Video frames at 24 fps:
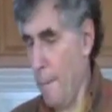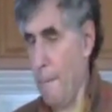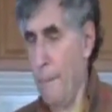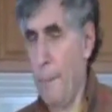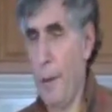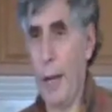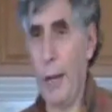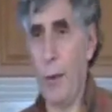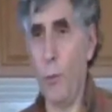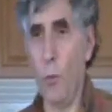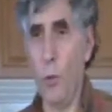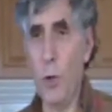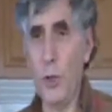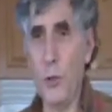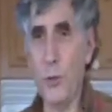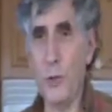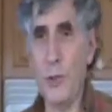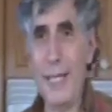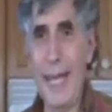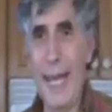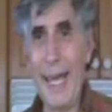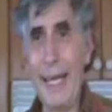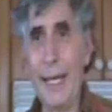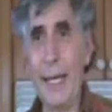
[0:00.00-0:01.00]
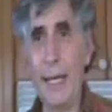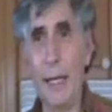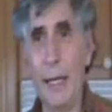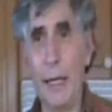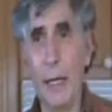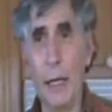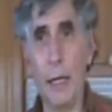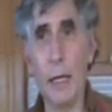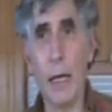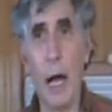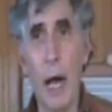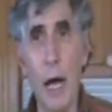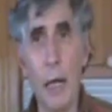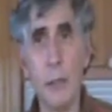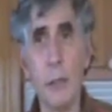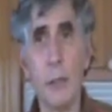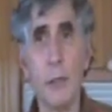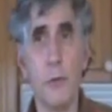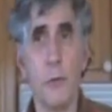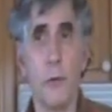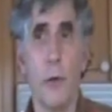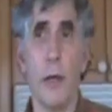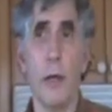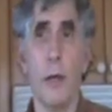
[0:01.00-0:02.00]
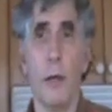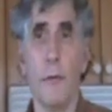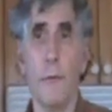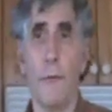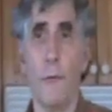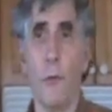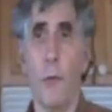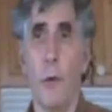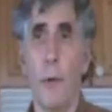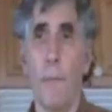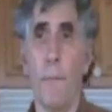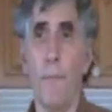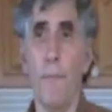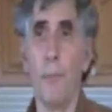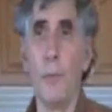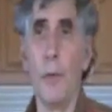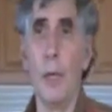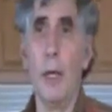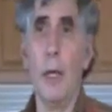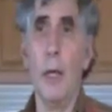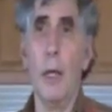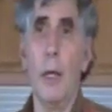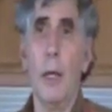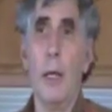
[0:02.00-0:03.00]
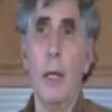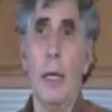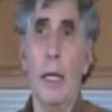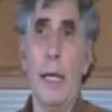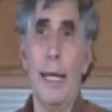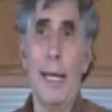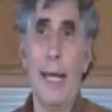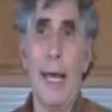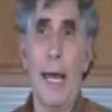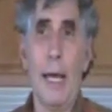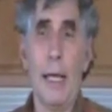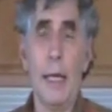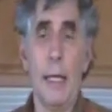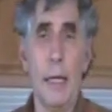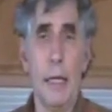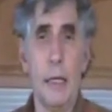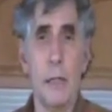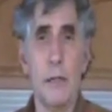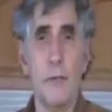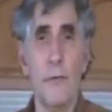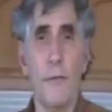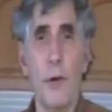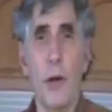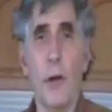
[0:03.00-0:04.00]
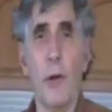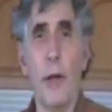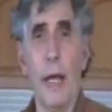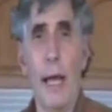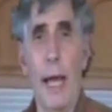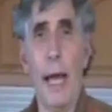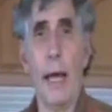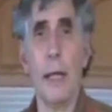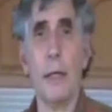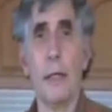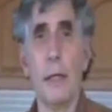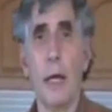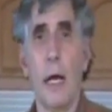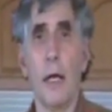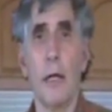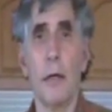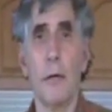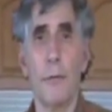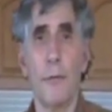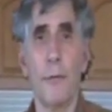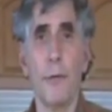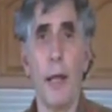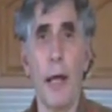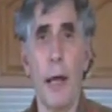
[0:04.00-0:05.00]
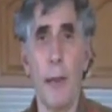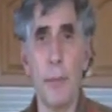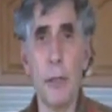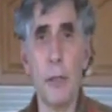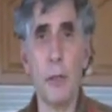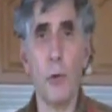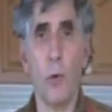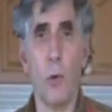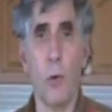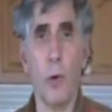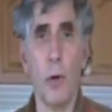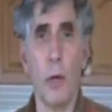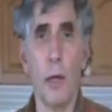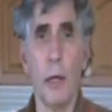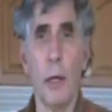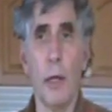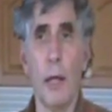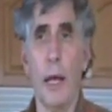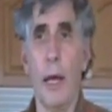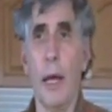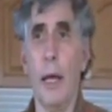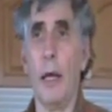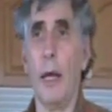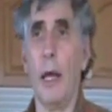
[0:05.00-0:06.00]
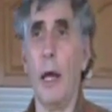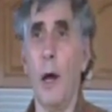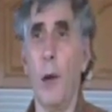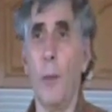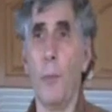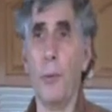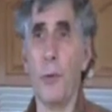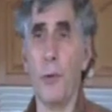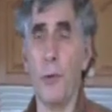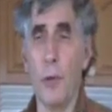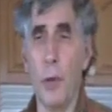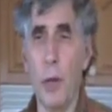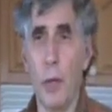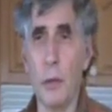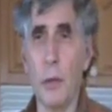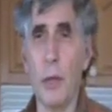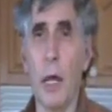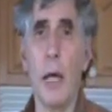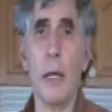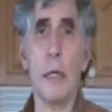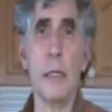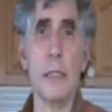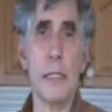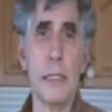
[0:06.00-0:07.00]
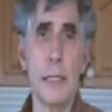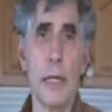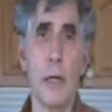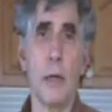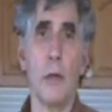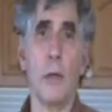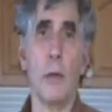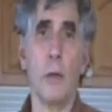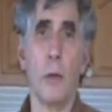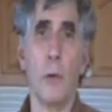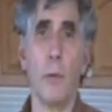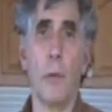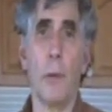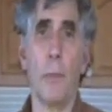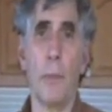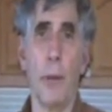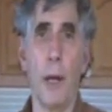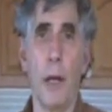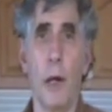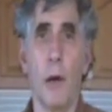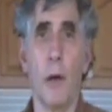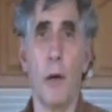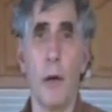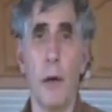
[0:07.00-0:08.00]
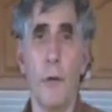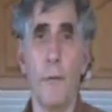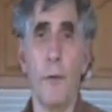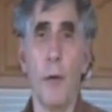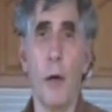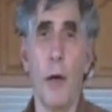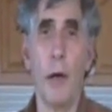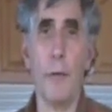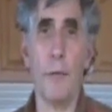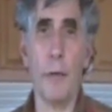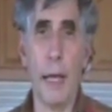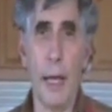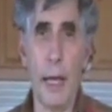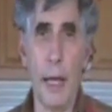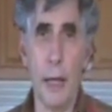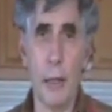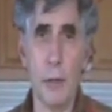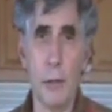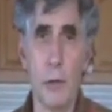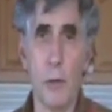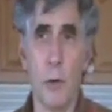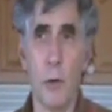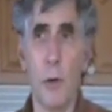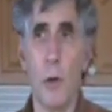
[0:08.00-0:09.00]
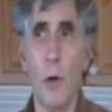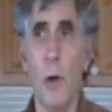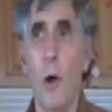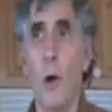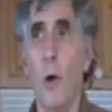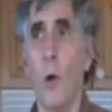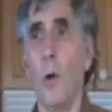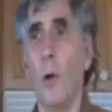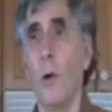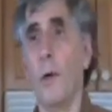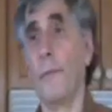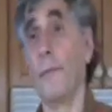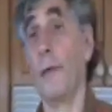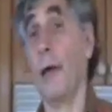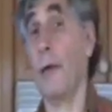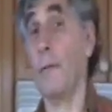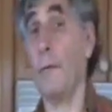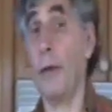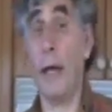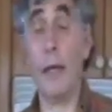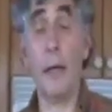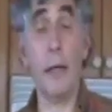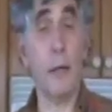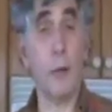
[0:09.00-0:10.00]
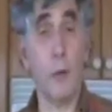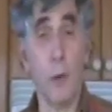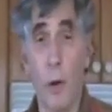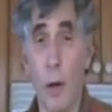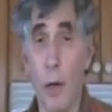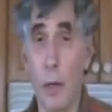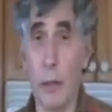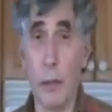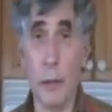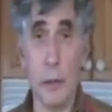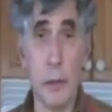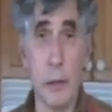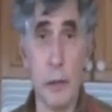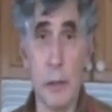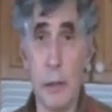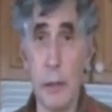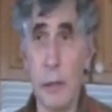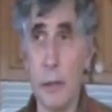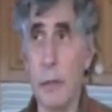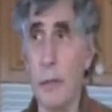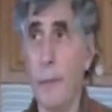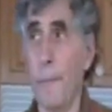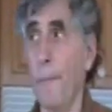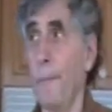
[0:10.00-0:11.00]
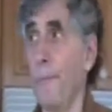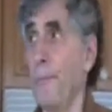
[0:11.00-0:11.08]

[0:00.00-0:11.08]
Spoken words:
but when you take it in a concentrated form, it is very anti-inflammatory and helps a lot of cellular repair if you have cancer or if you have any chronic disease.